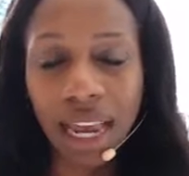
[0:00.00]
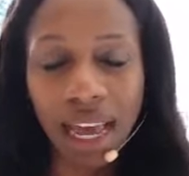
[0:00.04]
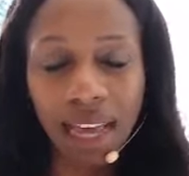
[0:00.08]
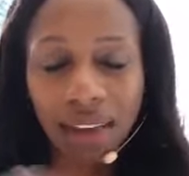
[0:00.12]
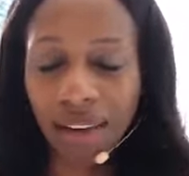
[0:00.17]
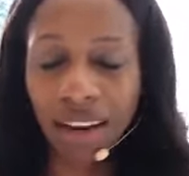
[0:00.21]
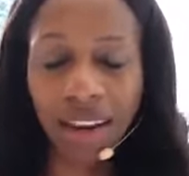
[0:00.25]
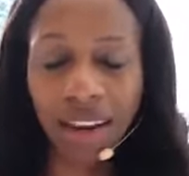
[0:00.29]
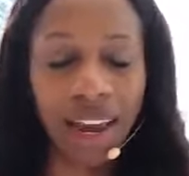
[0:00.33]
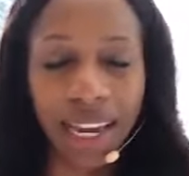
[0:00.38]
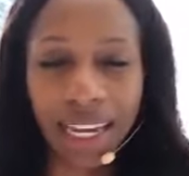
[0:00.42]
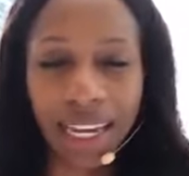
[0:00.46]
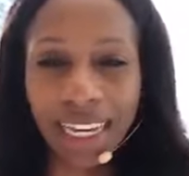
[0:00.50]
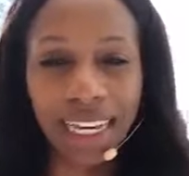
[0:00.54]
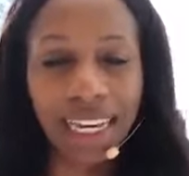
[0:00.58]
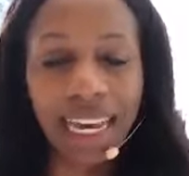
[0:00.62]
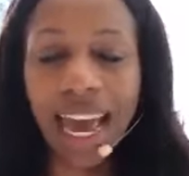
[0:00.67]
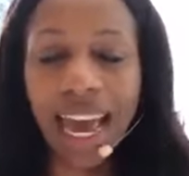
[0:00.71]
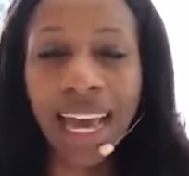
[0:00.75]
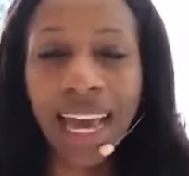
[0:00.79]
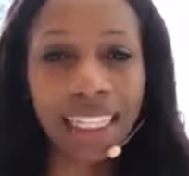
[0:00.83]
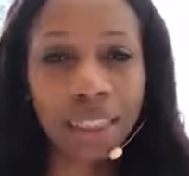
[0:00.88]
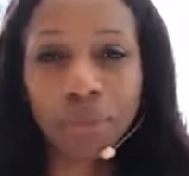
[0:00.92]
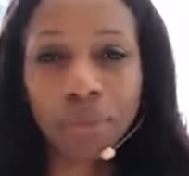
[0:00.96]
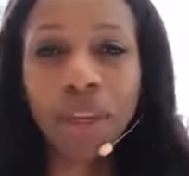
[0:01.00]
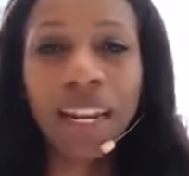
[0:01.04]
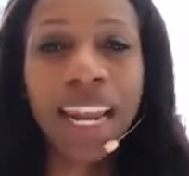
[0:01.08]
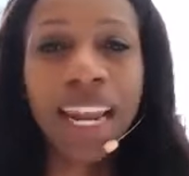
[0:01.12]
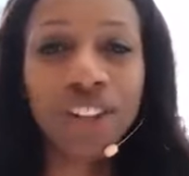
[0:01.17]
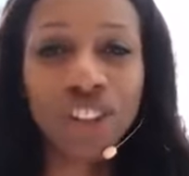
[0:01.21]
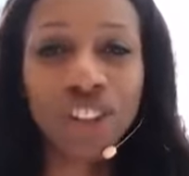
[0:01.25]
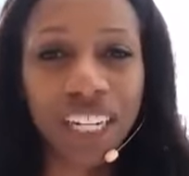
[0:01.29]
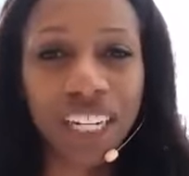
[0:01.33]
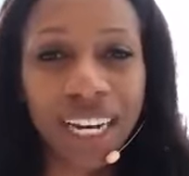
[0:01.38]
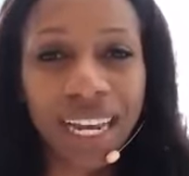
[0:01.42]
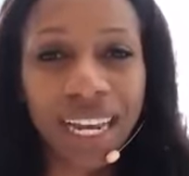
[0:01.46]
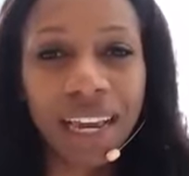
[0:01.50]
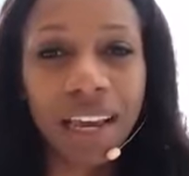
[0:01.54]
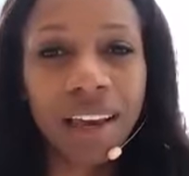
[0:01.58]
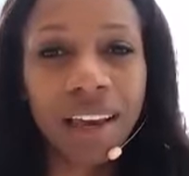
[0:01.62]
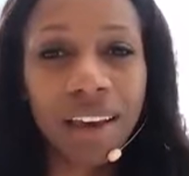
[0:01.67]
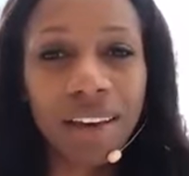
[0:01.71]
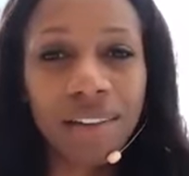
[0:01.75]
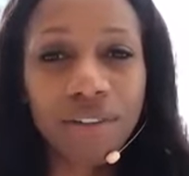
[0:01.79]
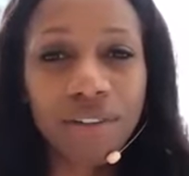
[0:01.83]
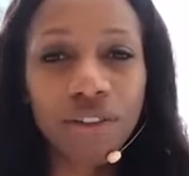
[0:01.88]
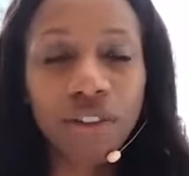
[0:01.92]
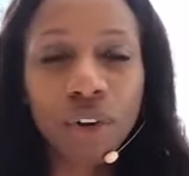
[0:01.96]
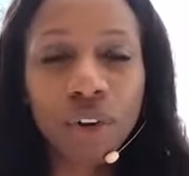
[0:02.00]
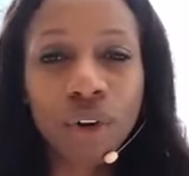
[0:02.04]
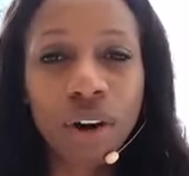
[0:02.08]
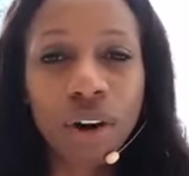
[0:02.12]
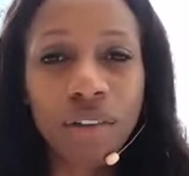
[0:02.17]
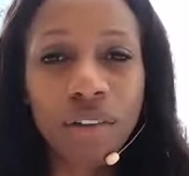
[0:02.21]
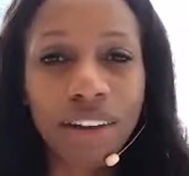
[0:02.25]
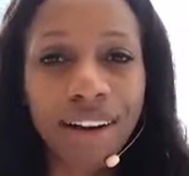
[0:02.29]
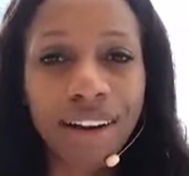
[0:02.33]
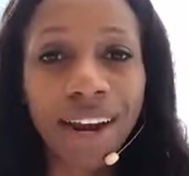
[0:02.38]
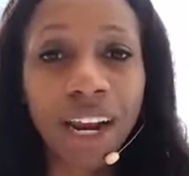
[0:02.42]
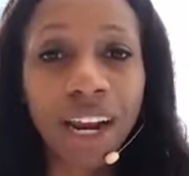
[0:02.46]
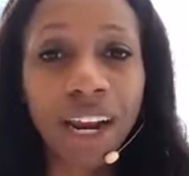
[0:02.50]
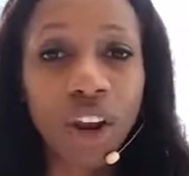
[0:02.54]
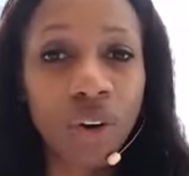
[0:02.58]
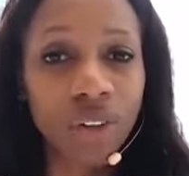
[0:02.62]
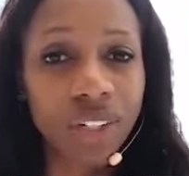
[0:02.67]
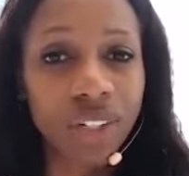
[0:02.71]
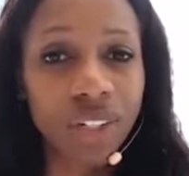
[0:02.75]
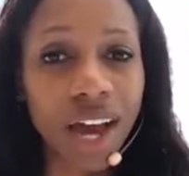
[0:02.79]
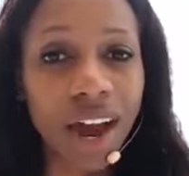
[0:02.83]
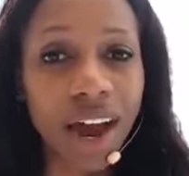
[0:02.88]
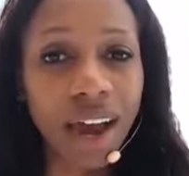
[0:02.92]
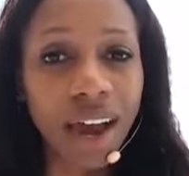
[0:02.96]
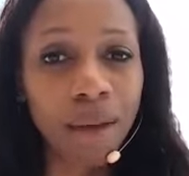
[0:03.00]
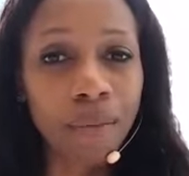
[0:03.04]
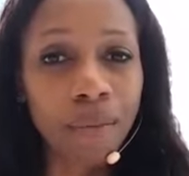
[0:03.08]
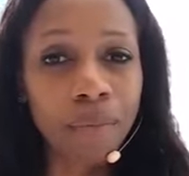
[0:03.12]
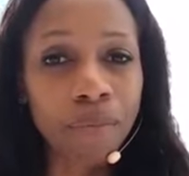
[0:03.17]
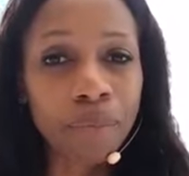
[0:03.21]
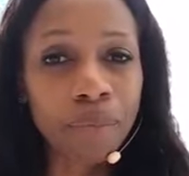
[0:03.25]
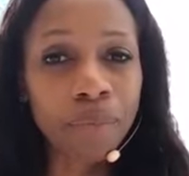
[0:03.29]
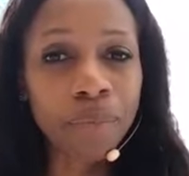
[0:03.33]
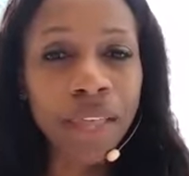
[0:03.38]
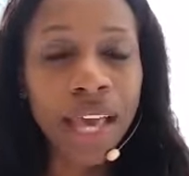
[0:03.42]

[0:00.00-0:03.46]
like exponentially for a very long time.